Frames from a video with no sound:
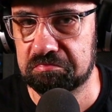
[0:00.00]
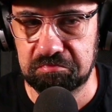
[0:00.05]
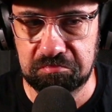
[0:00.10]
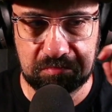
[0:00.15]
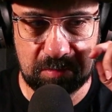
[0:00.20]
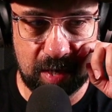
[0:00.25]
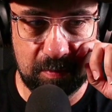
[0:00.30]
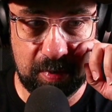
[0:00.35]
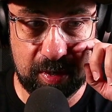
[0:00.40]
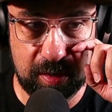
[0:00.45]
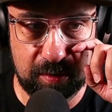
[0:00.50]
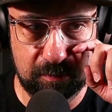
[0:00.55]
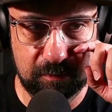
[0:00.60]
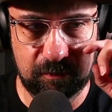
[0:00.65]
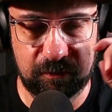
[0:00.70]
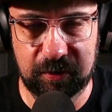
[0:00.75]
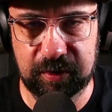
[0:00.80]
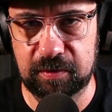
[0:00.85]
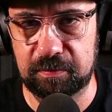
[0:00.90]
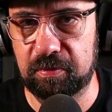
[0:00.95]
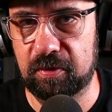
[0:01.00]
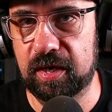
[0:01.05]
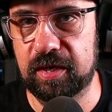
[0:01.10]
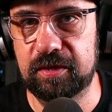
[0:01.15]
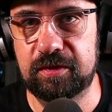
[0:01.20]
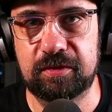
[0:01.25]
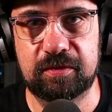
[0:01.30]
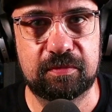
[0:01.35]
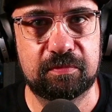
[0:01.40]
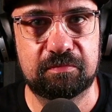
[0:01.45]
I mean, for the
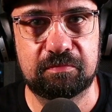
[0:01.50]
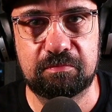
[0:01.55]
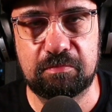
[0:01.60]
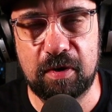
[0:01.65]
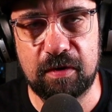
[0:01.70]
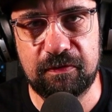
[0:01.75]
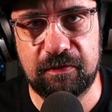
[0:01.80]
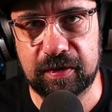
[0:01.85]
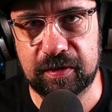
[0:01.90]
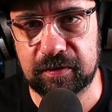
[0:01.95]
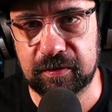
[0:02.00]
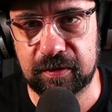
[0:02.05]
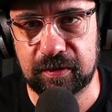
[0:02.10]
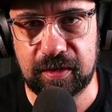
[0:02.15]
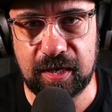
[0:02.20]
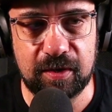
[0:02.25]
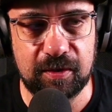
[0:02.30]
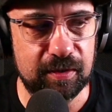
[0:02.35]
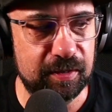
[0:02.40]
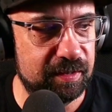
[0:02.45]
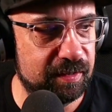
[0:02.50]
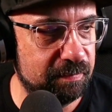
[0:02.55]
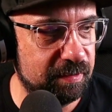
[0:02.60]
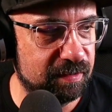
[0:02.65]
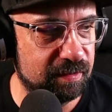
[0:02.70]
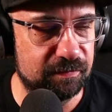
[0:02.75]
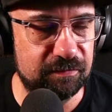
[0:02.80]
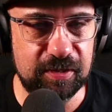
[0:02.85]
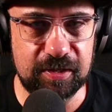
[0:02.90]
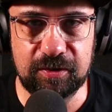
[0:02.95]
price, perfect. Now a little bit
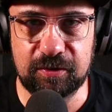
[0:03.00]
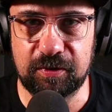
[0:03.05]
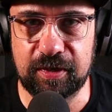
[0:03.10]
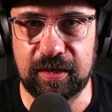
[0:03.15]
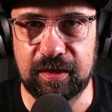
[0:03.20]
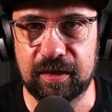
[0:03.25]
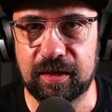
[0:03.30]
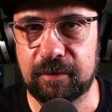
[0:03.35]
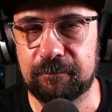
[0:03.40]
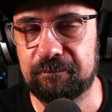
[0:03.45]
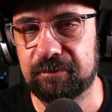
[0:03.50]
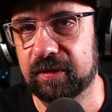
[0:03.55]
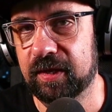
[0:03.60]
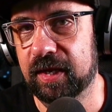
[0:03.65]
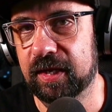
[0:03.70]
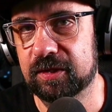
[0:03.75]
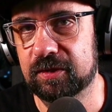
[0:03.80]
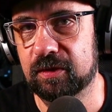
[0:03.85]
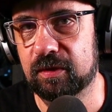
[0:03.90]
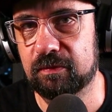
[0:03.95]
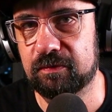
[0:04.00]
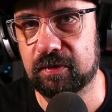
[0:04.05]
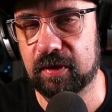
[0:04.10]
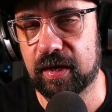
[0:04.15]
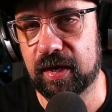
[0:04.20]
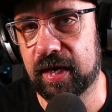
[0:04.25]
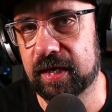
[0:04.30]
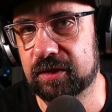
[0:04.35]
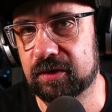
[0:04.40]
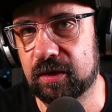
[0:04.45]
of tinkering, as
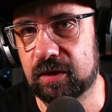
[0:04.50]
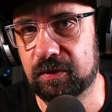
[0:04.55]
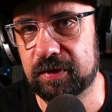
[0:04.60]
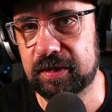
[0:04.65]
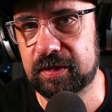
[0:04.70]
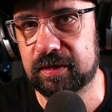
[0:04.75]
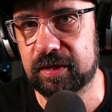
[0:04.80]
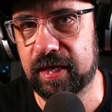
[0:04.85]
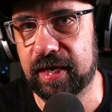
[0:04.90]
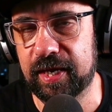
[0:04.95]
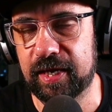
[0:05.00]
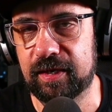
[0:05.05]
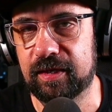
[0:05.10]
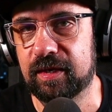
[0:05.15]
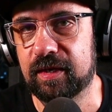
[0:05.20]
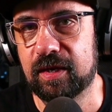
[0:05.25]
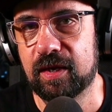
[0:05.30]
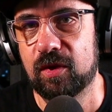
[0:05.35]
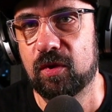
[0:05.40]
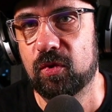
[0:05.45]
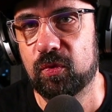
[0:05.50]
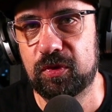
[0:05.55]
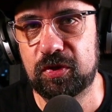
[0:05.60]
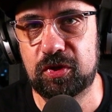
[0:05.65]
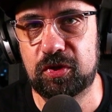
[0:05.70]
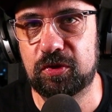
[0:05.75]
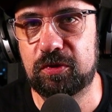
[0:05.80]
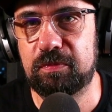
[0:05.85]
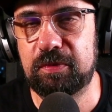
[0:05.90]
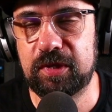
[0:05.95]
always, and we
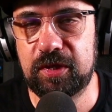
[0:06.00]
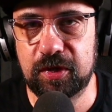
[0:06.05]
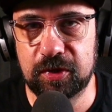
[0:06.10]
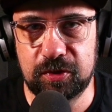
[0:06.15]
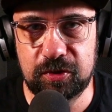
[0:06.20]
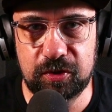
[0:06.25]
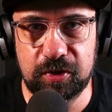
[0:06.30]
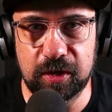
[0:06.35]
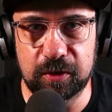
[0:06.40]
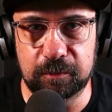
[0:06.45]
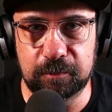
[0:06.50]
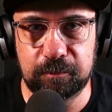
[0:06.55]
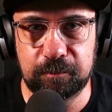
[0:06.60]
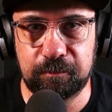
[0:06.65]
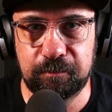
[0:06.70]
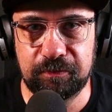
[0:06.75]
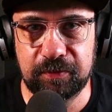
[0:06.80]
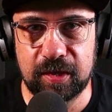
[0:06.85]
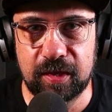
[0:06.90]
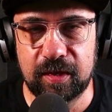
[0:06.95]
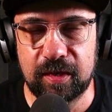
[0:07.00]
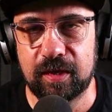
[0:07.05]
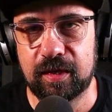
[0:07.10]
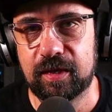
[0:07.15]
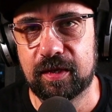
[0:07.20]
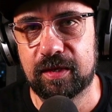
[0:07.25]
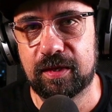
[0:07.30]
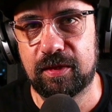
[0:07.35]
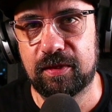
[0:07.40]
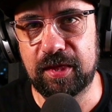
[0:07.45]
should be good to go.
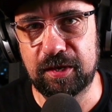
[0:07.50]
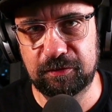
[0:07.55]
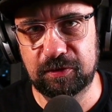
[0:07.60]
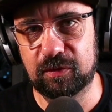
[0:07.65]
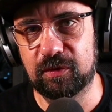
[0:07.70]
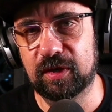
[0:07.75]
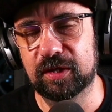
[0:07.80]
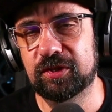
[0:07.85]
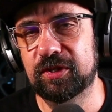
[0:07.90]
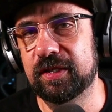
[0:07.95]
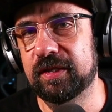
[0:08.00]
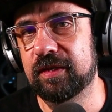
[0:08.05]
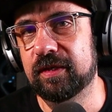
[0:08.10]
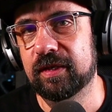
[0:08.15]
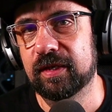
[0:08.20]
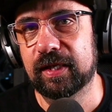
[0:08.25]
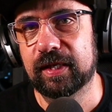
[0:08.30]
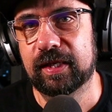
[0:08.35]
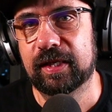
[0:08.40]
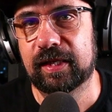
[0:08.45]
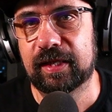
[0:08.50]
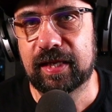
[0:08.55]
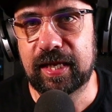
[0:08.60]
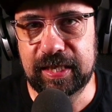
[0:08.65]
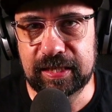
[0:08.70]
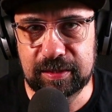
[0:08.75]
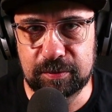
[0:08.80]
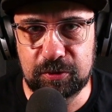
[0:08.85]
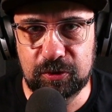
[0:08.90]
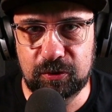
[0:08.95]
Thanks for watching. Like
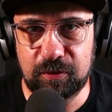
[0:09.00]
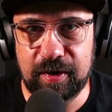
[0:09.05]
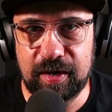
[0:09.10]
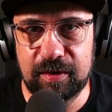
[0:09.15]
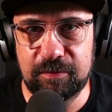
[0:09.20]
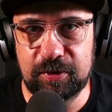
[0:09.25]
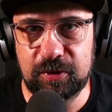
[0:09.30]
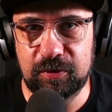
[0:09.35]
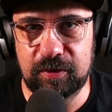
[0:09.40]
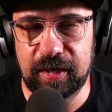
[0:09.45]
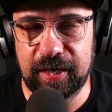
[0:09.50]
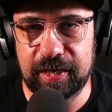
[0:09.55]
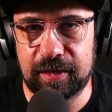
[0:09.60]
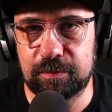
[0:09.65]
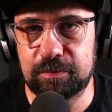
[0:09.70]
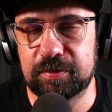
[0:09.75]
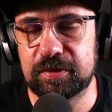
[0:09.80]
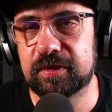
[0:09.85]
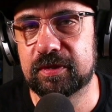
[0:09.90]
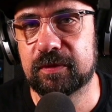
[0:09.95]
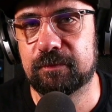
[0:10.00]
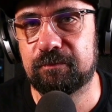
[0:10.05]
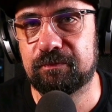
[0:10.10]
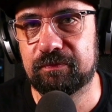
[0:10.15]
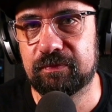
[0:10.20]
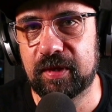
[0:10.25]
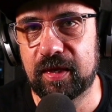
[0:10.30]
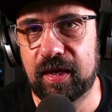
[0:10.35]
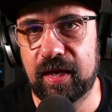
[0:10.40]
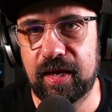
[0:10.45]
and subscribe, it really helps.
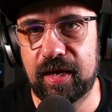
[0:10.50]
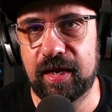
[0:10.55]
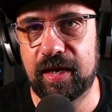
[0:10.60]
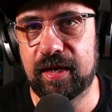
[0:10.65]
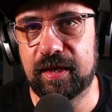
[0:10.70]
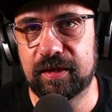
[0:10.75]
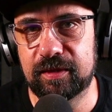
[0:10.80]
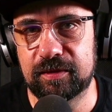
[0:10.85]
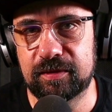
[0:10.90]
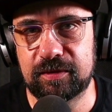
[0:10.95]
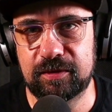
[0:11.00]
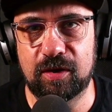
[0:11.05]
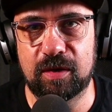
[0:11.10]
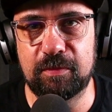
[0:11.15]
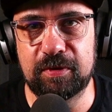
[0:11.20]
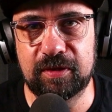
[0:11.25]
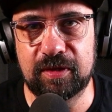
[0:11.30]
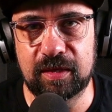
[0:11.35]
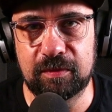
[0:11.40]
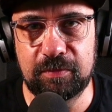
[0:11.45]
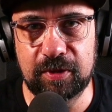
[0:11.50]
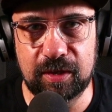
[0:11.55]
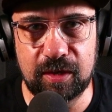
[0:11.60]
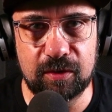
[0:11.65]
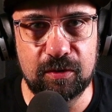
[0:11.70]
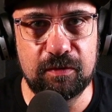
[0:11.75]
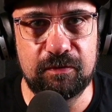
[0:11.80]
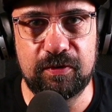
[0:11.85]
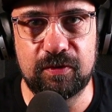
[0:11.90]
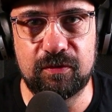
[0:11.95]
And comment down
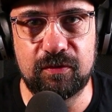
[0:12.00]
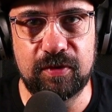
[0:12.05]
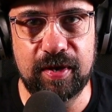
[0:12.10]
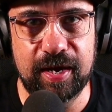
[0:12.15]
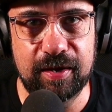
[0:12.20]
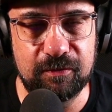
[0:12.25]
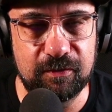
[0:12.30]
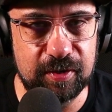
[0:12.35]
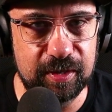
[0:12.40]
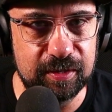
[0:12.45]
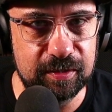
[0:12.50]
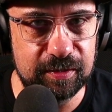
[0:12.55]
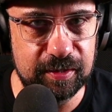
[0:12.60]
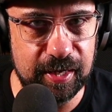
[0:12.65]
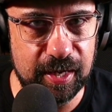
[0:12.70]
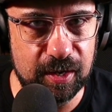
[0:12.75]
below if you want